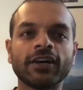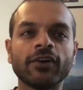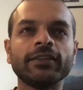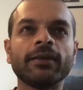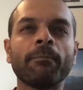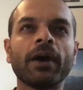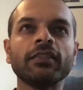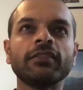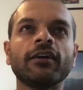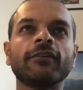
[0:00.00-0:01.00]
in the
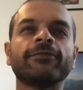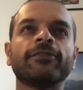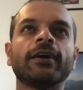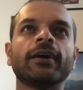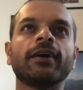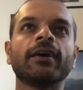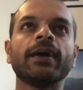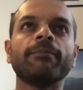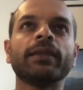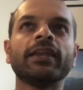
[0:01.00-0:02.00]
month of,
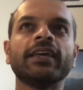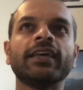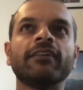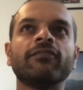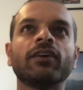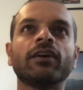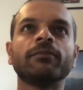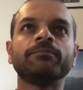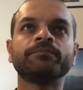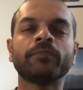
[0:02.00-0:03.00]
I believe,
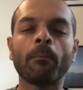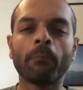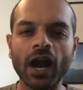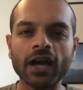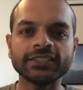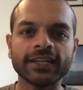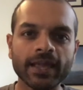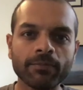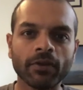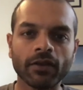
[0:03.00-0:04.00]
March and
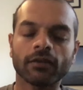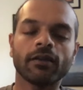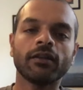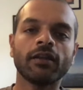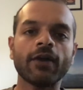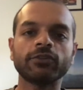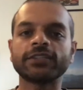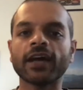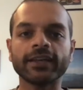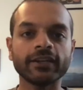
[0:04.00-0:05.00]
April, I was
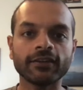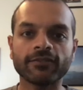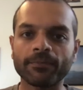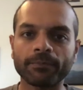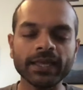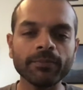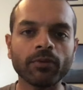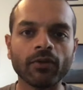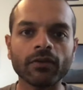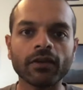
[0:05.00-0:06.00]
talking to different
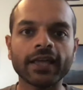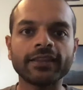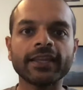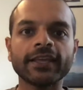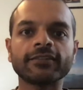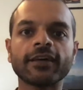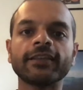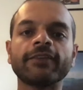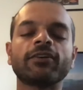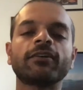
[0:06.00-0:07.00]
people, and then I saw
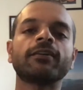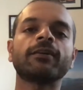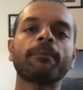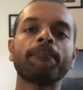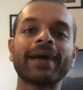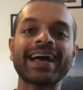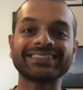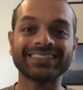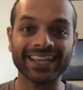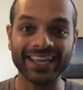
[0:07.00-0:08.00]
there were
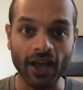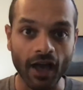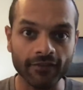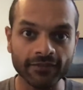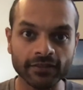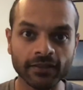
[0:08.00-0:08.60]
mass layoffs.